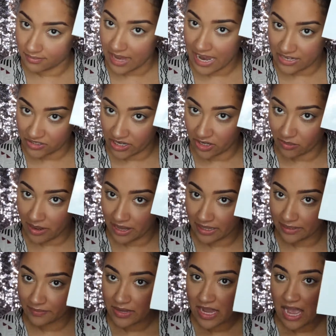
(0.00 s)
eyeshadow
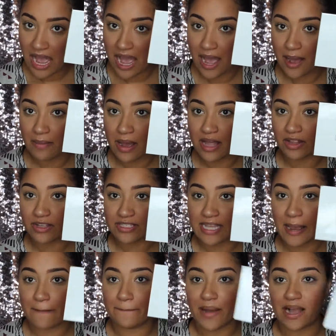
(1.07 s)
palette. It looks like